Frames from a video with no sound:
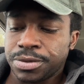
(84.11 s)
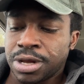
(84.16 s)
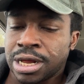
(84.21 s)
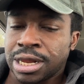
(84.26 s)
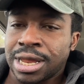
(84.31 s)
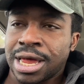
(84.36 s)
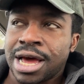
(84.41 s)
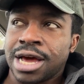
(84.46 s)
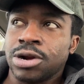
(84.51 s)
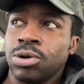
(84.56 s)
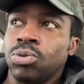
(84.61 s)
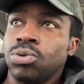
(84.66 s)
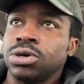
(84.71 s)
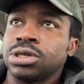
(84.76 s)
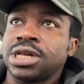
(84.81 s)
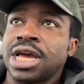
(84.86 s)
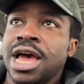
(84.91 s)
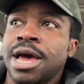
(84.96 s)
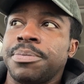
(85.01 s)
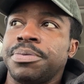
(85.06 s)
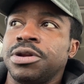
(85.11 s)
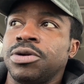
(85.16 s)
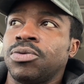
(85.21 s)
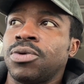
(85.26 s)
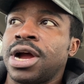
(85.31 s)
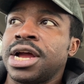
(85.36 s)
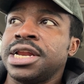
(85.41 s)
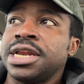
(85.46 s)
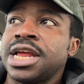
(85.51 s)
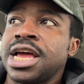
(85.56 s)
a lot of what's happening
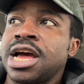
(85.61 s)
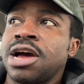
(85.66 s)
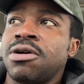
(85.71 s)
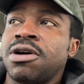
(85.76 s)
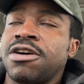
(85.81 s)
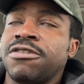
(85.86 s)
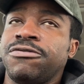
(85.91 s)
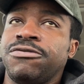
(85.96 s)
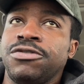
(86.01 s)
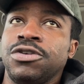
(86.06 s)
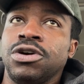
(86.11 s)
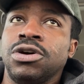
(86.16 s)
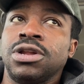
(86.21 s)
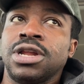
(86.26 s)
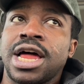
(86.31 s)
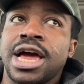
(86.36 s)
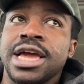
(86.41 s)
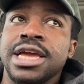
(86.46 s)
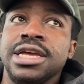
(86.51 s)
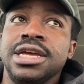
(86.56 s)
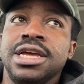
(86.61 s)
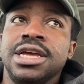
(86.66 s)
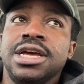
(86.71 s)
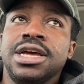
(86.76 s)
right now i feel like